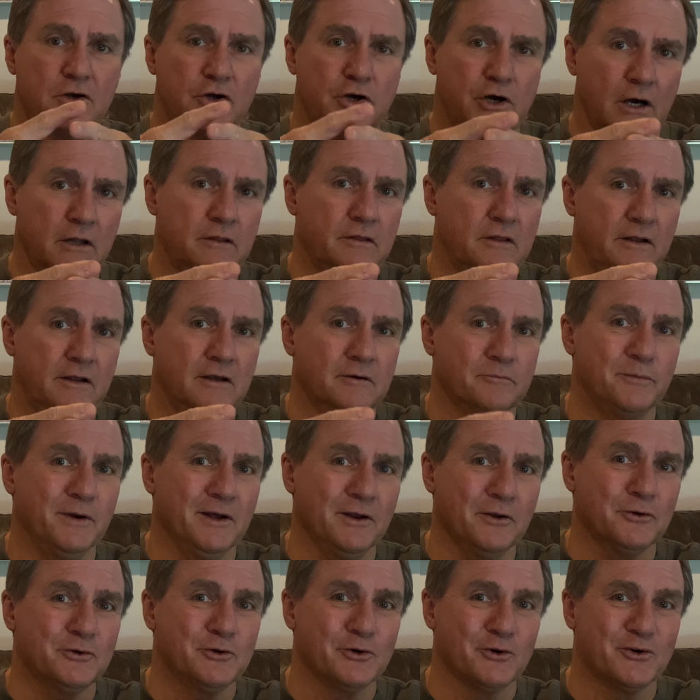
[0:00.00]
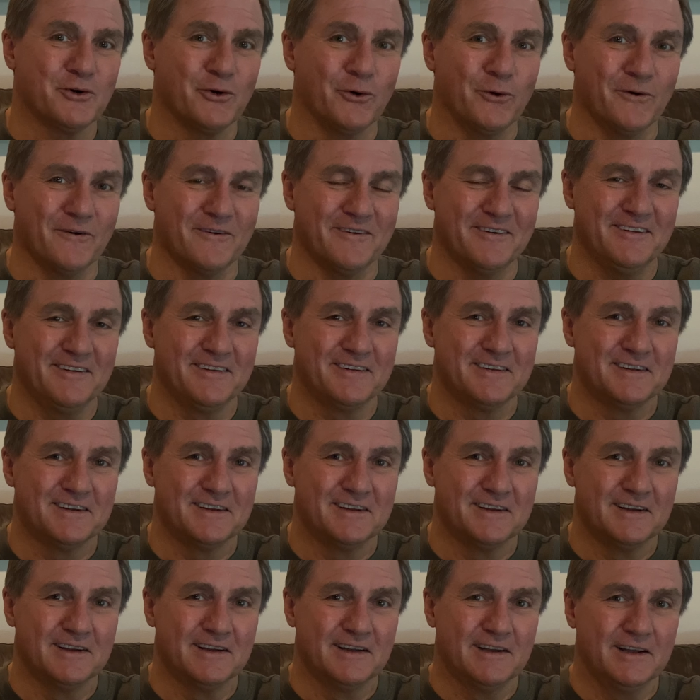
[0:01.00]
cut the umbilical cord,
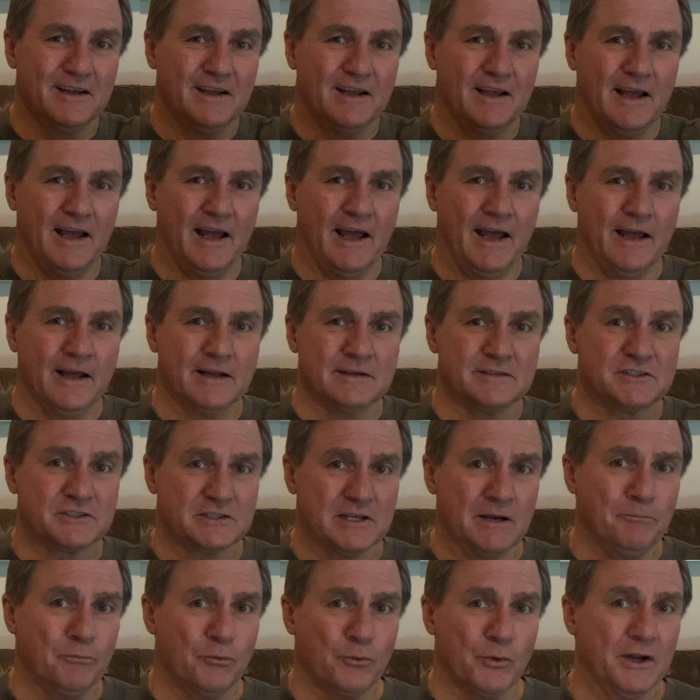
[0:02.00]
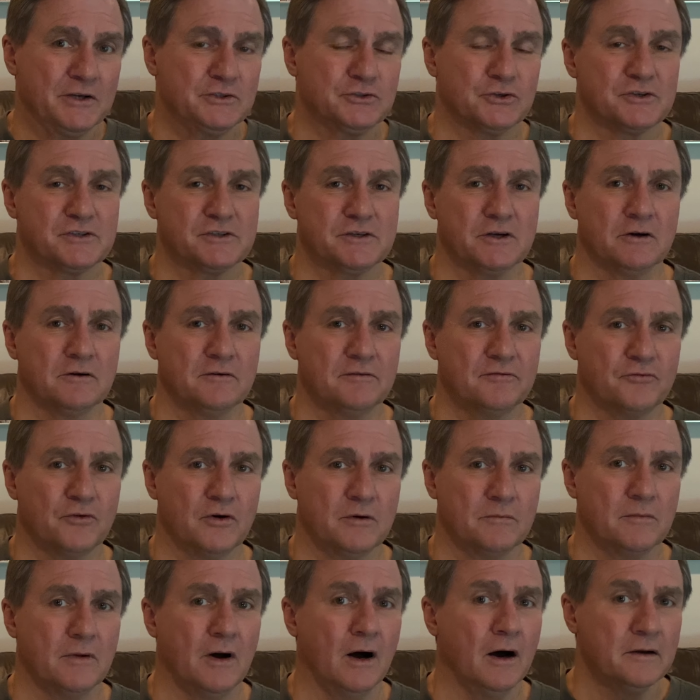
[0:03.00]
and separate yourself
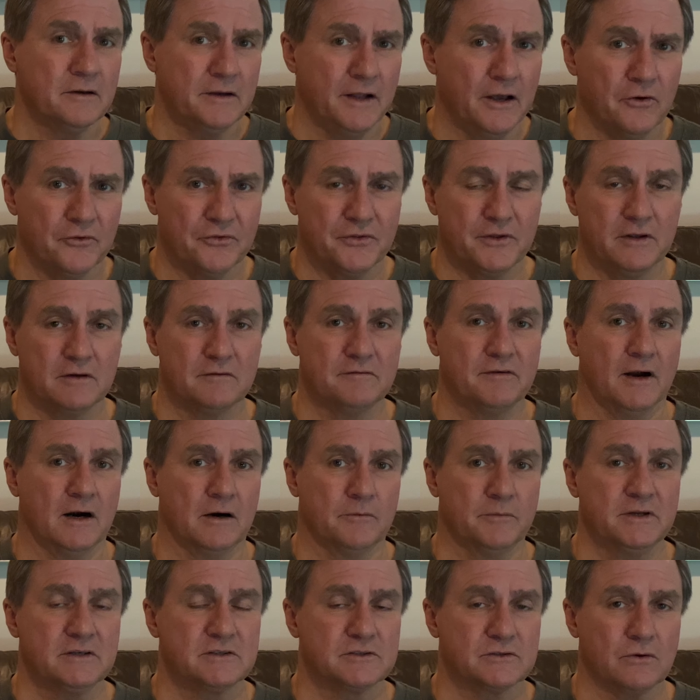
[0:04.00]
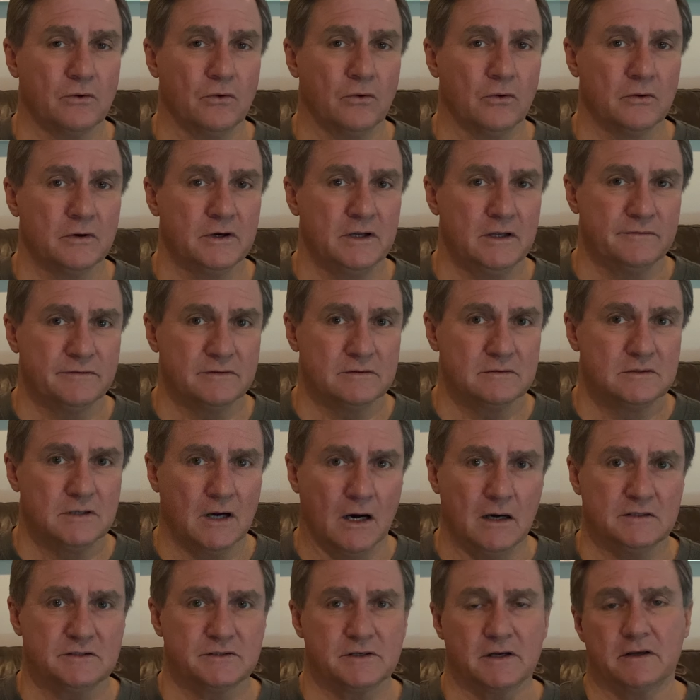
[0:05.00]
from unhealthy environments or even
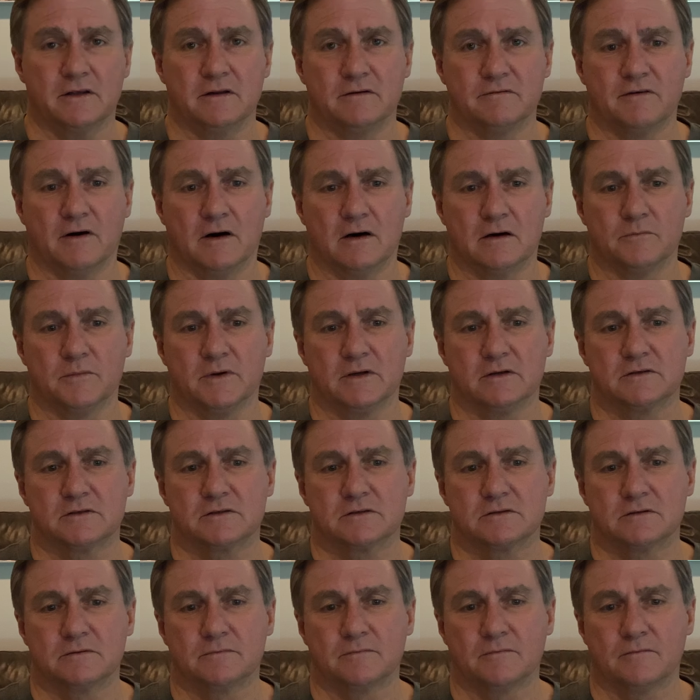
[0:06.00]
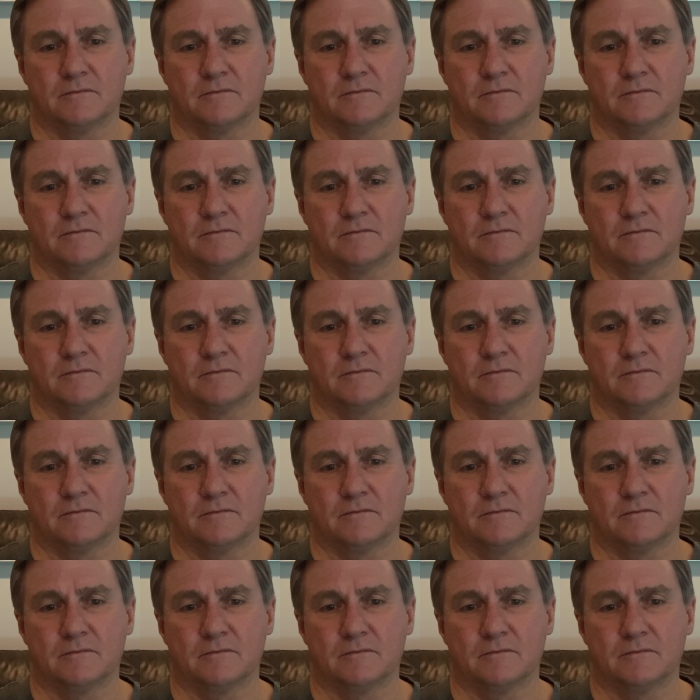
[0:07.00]
toxic environments.